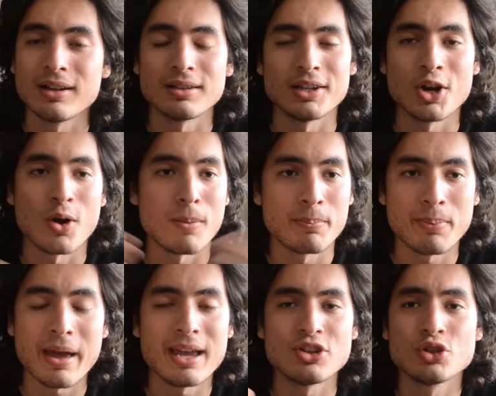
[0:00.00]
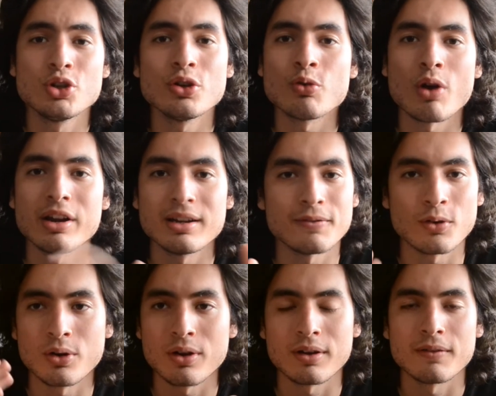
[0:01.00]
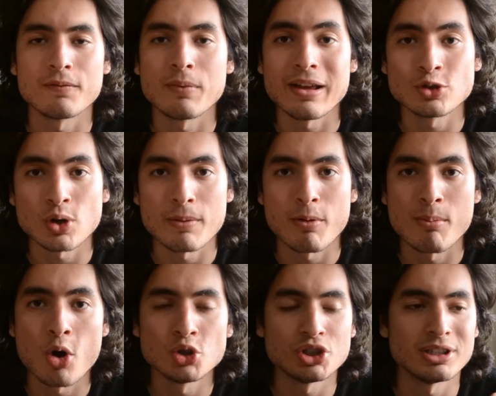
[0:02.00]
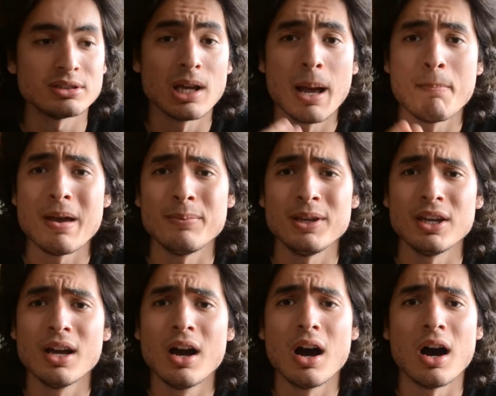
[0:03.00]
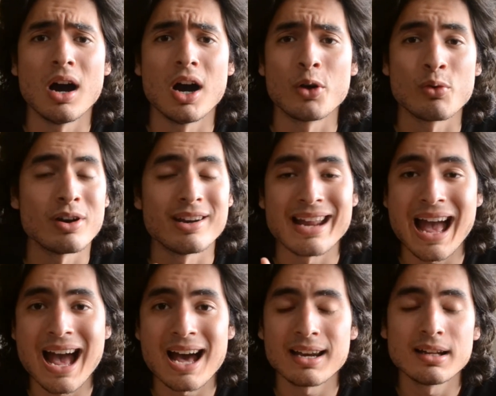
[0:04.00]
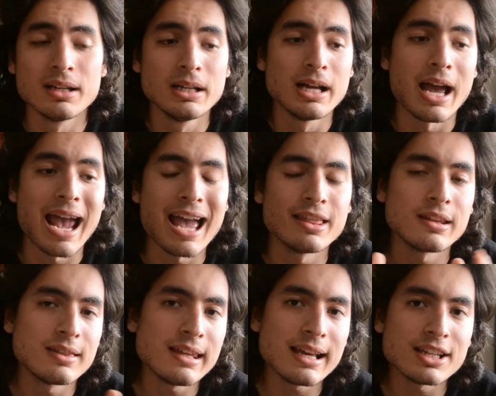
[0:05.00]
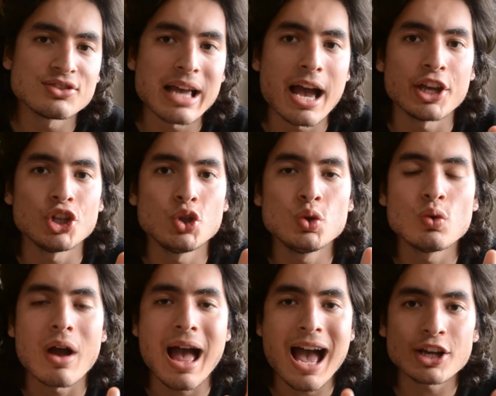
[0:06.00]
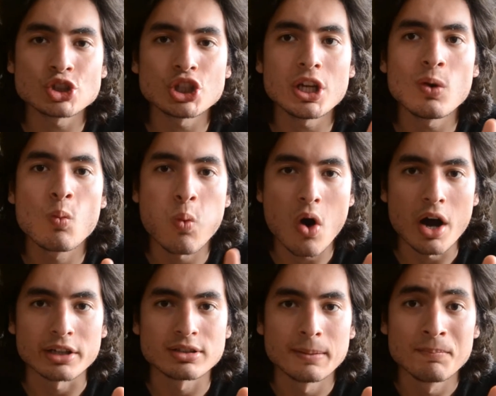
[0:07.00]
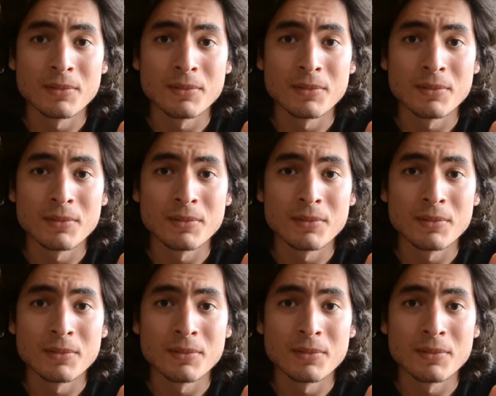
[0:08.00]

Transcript: a, you know, a page. You can run it, or like Instagram promotions, maybe run an ad. And the thing is that you actually want